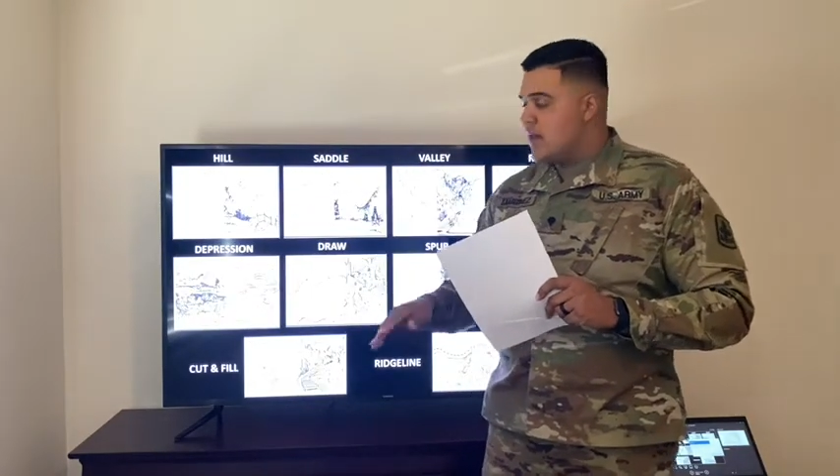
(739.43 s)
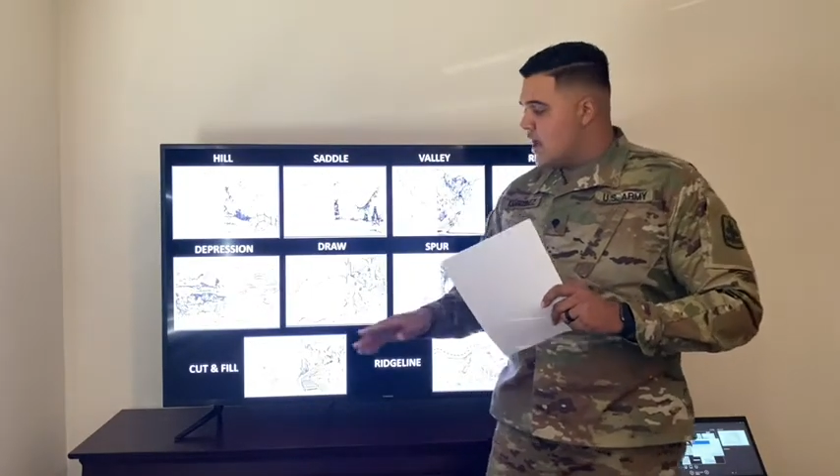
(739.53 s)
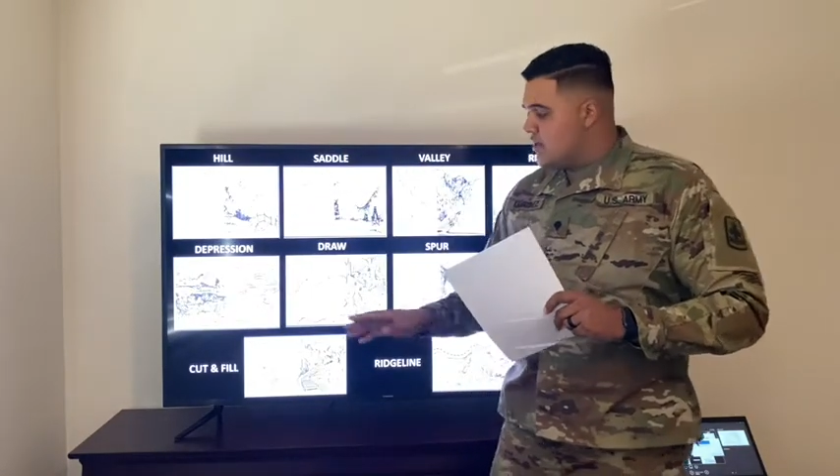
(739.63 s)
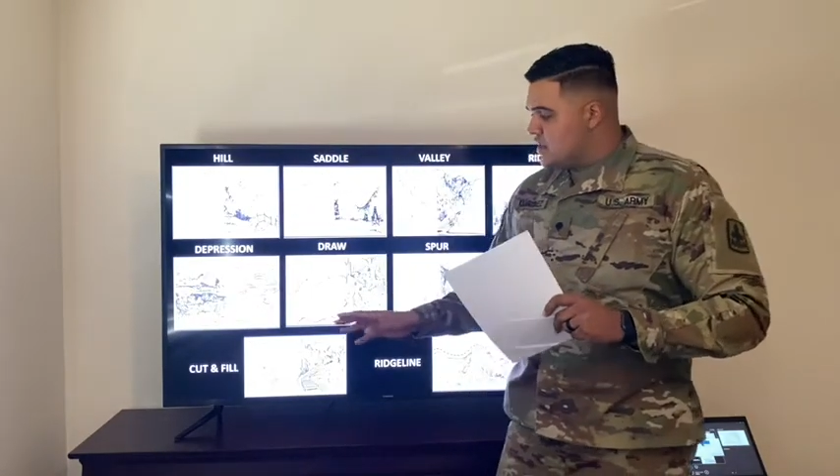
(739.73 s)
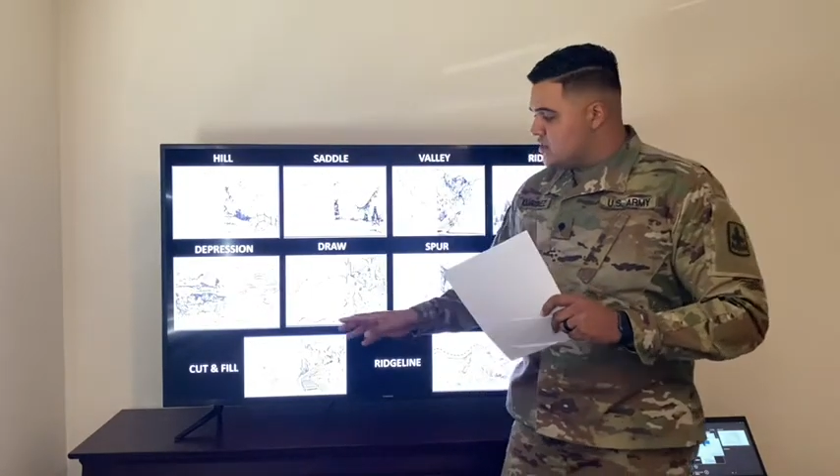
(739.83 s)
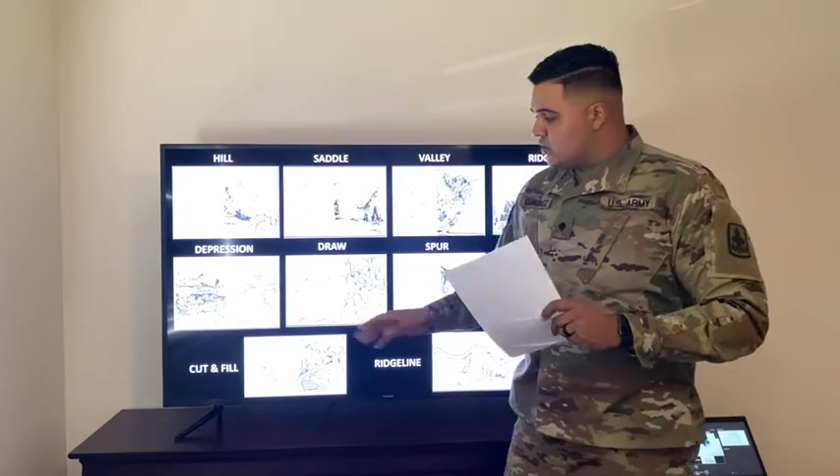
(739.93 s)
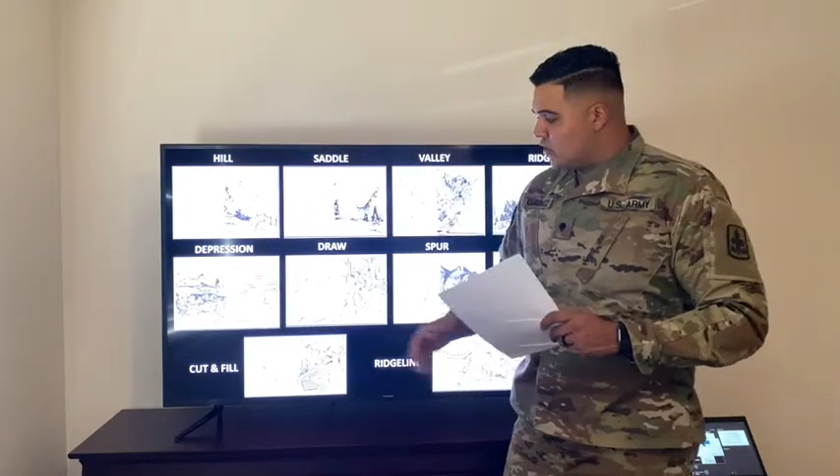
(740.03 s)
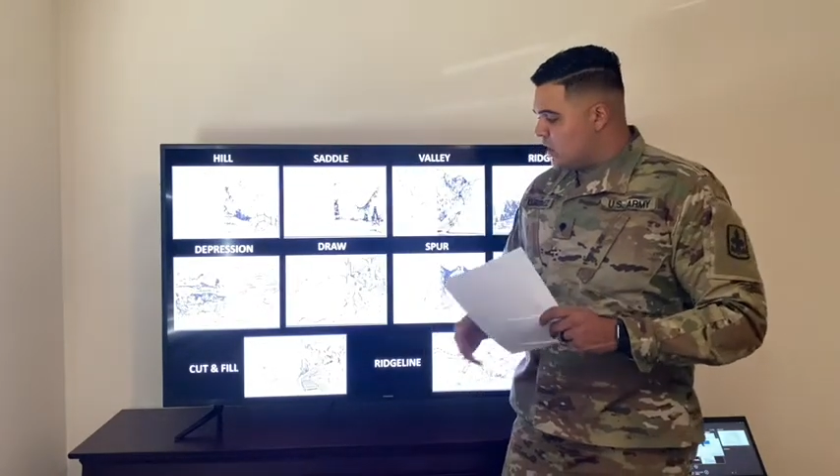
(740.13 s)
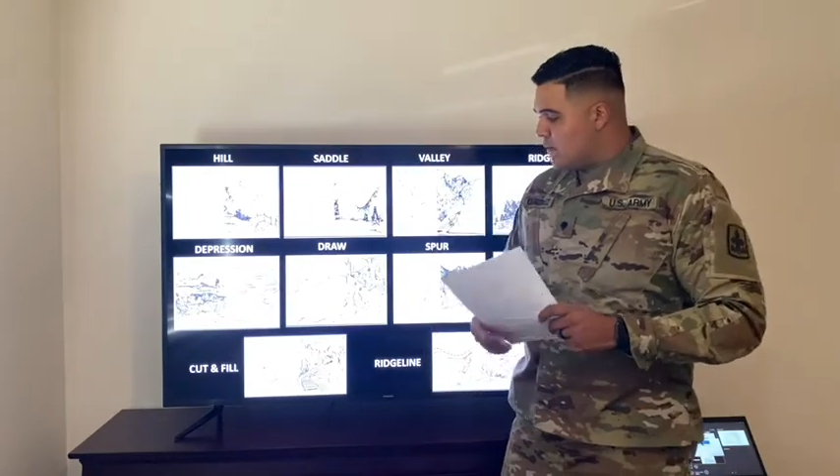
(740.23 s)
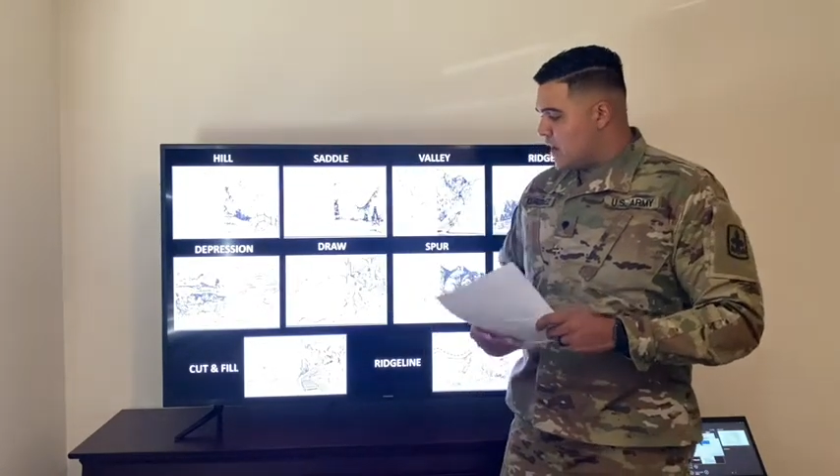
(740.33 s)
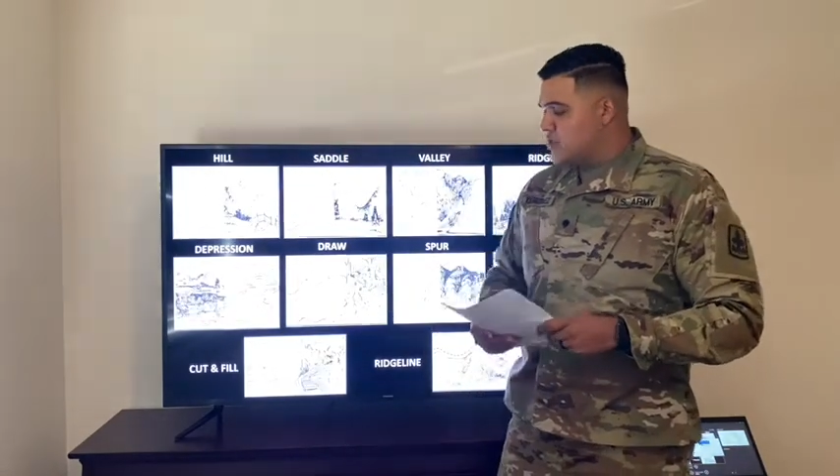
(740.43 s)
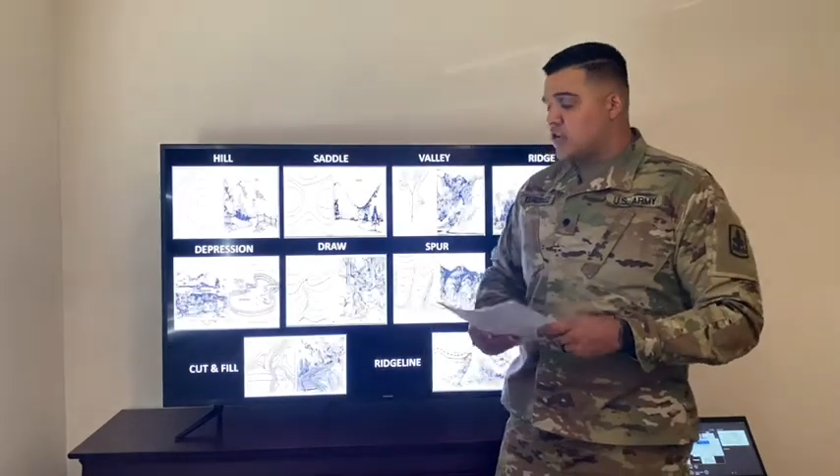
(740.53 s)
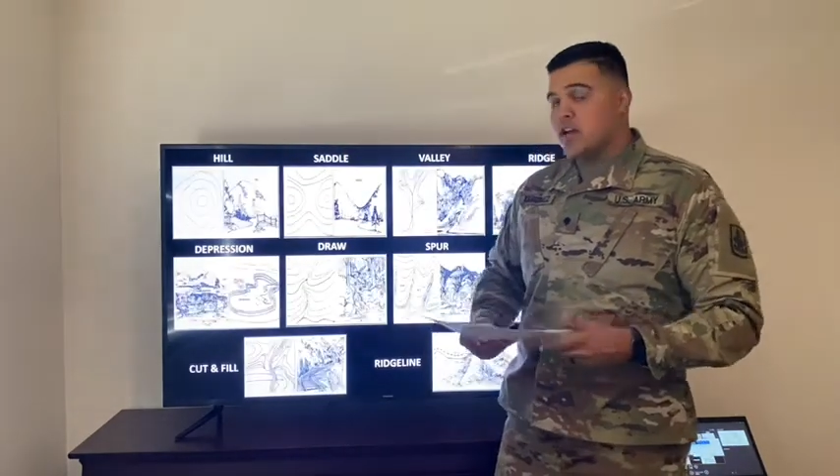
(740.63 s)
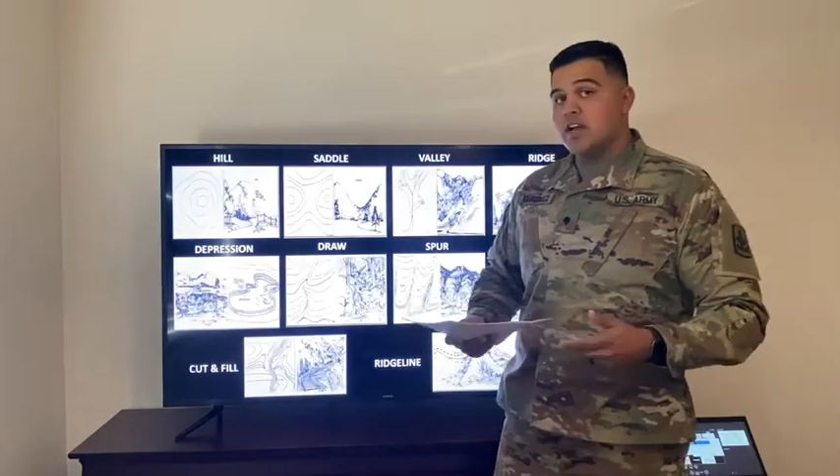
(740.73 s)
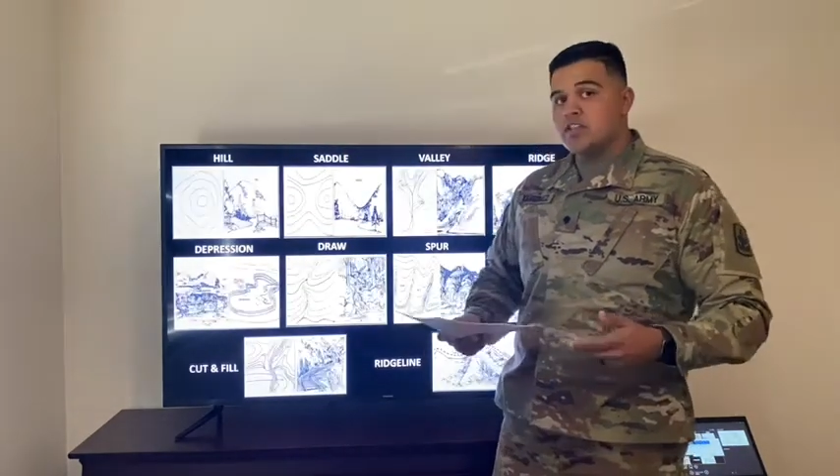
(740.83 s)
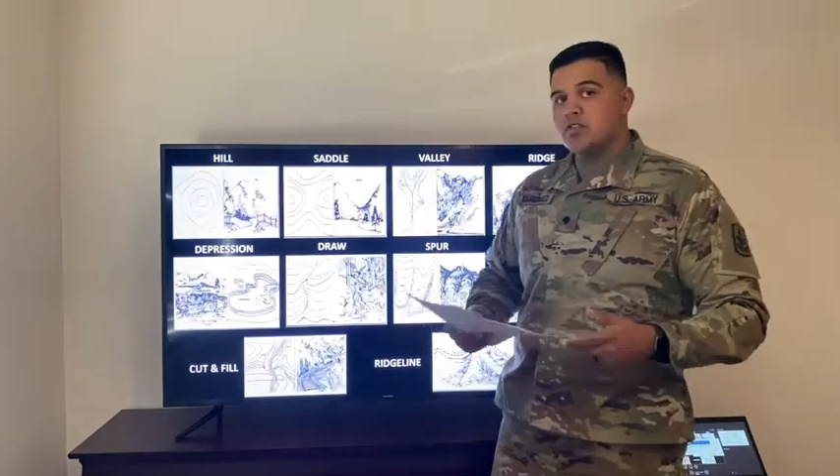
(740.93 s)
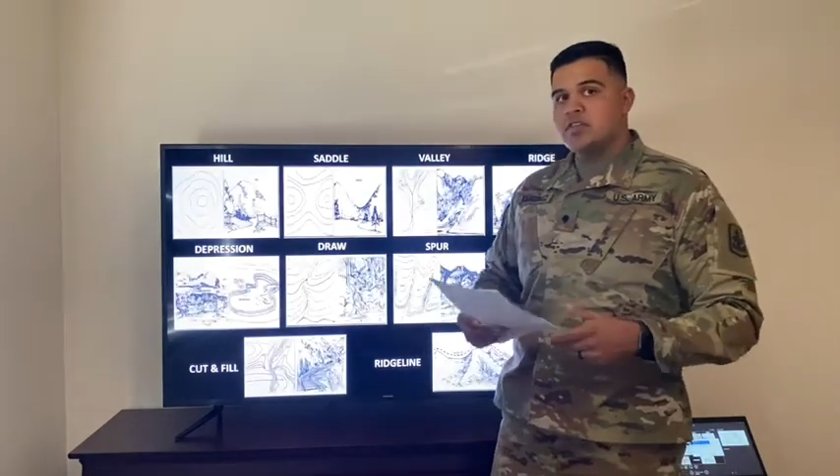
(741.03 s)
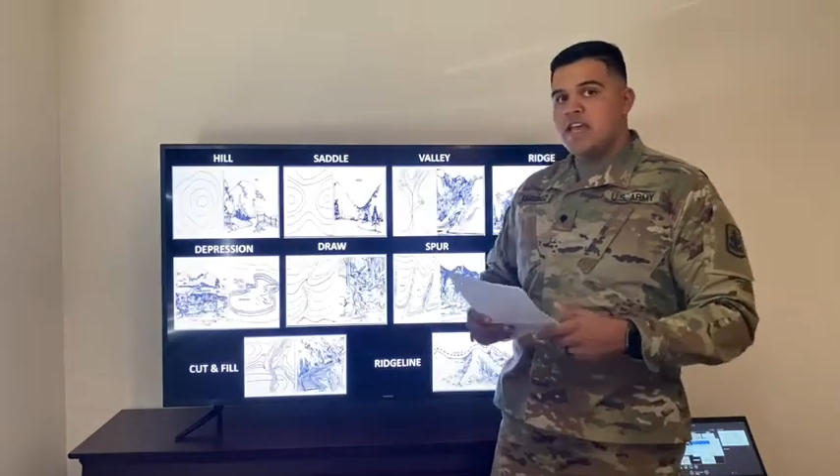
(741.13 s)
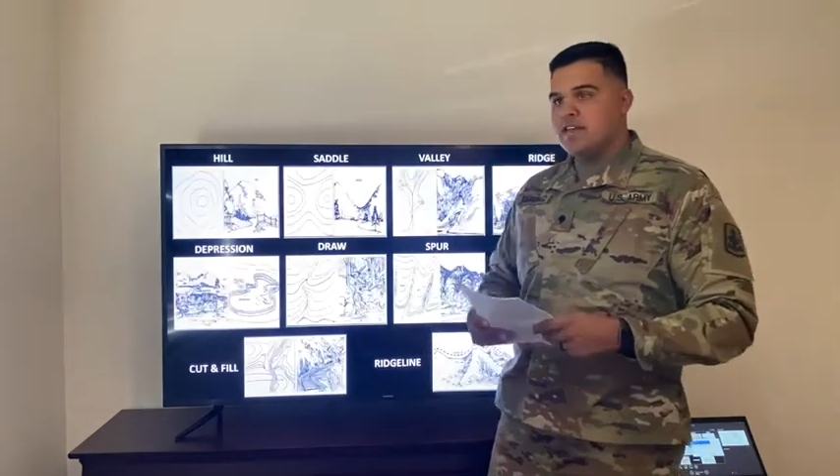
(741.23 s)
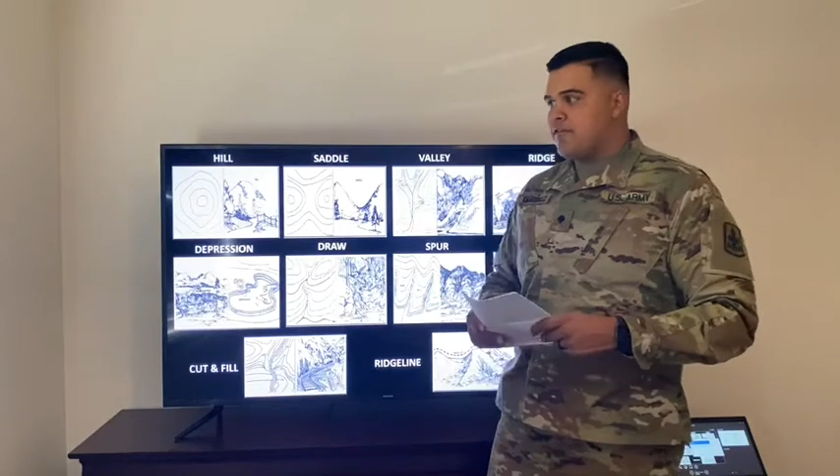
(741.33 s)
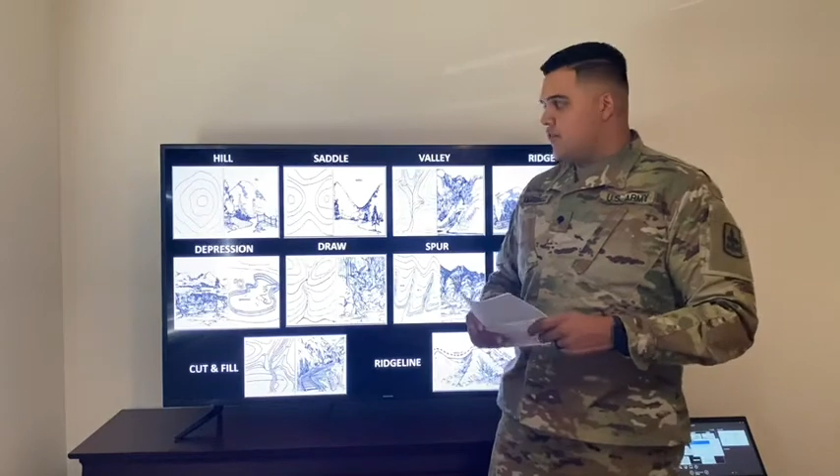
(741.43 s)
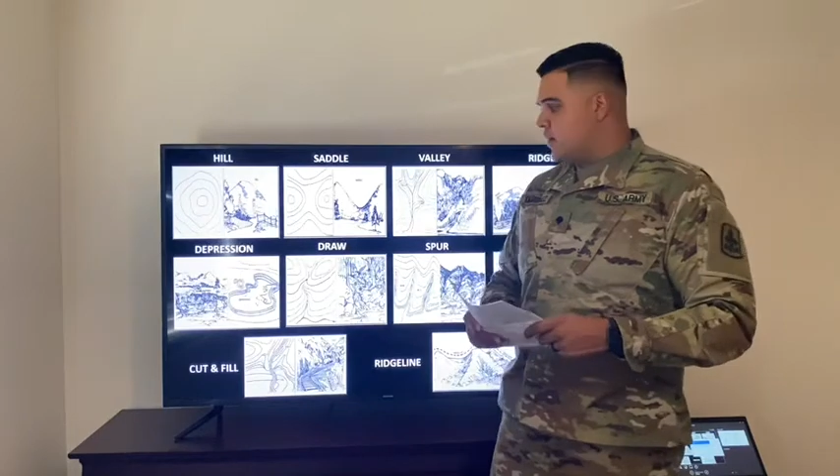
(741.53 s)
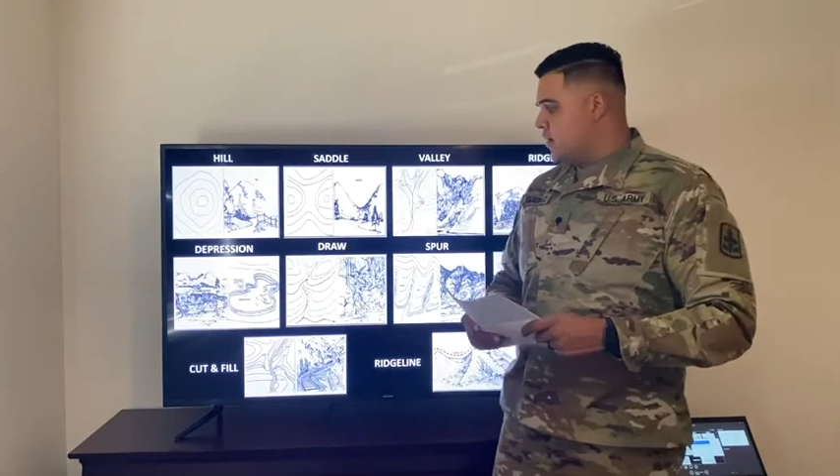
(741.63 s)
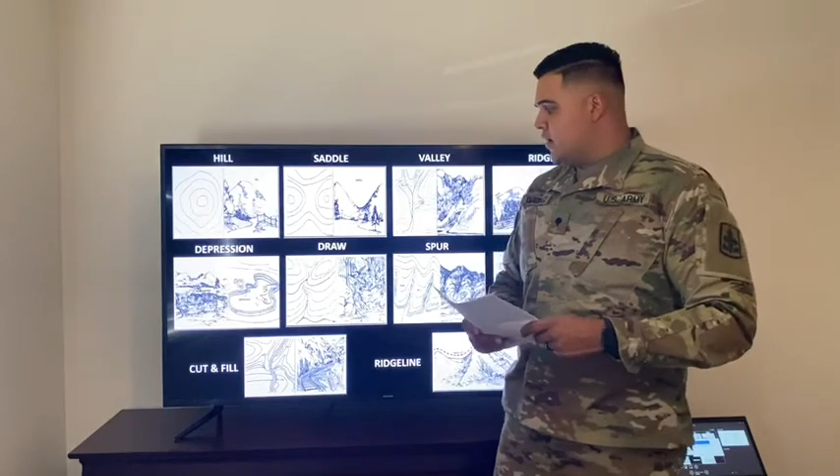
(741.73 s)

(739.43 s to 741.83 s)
And these are only major cuts, so 10 feet.